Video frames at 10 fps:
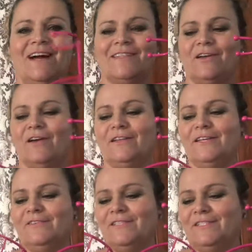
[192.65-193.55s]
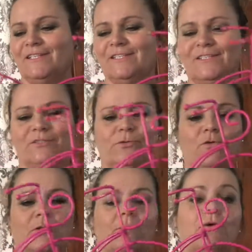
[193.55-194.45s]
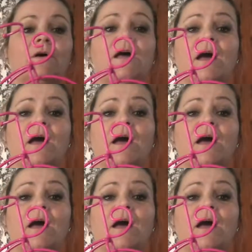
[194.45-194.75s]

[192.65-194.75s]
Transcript: I thought it was just adorable.